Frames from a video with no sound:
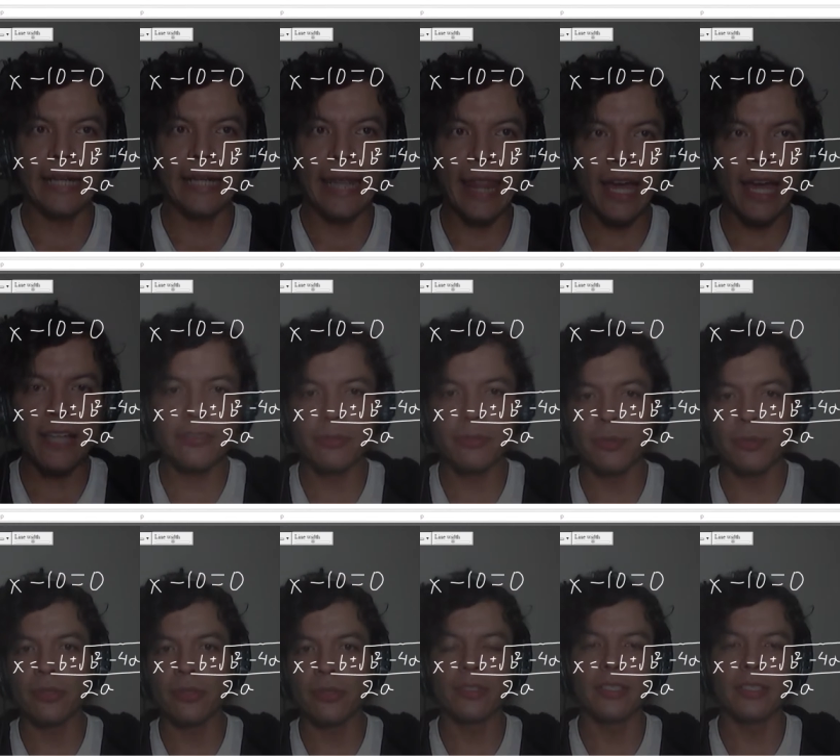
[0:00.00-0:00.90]

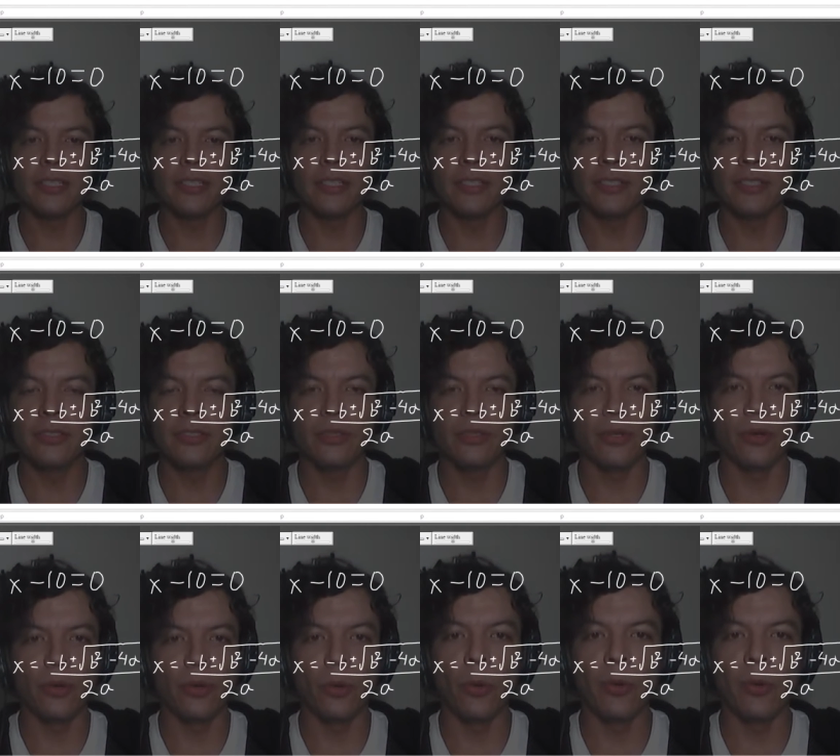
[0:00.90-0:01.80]
Glassboard is
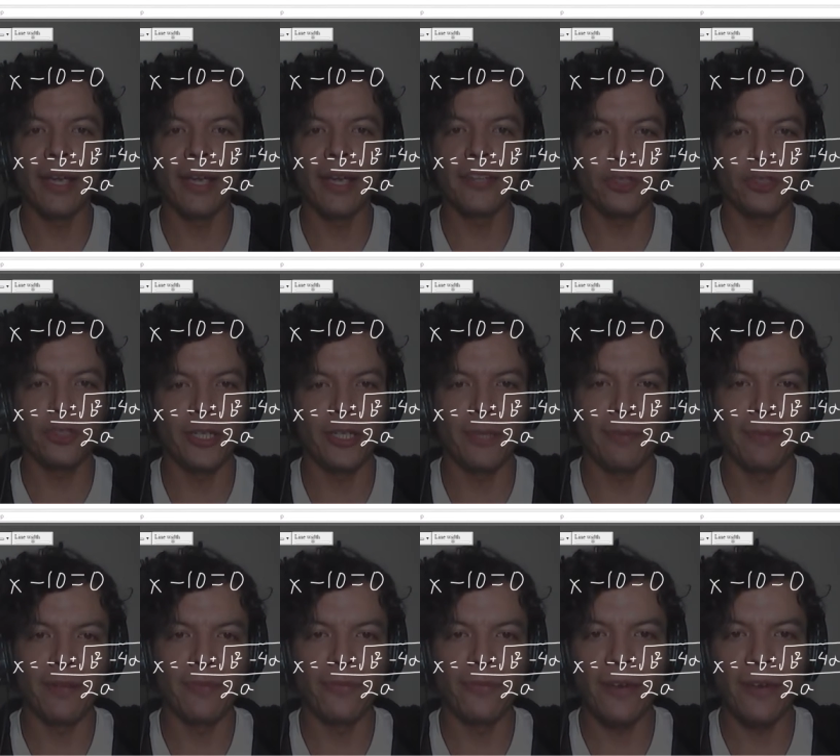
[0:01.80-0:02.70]
all
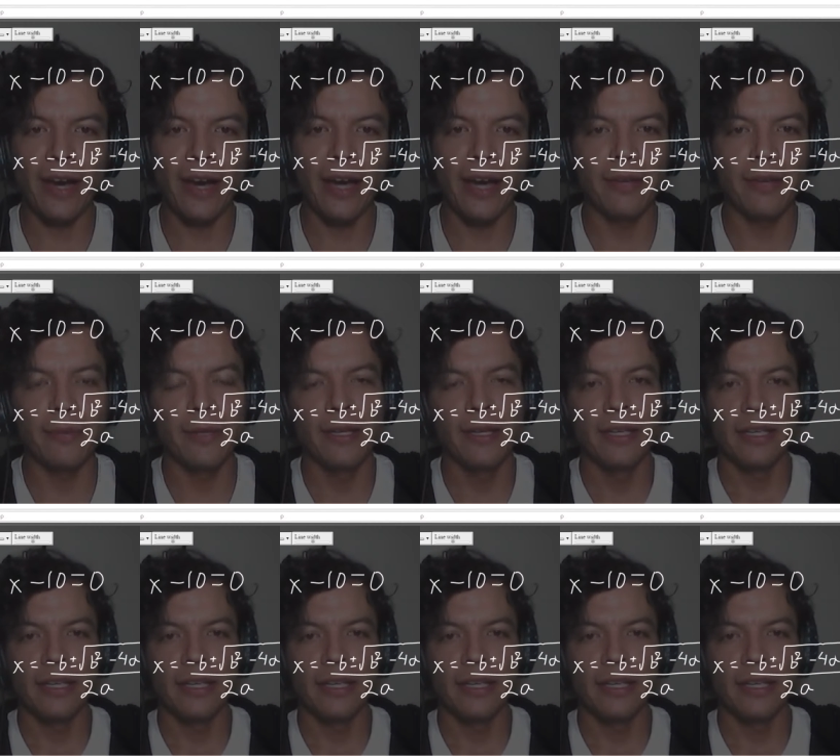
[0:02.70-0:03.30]
HTML5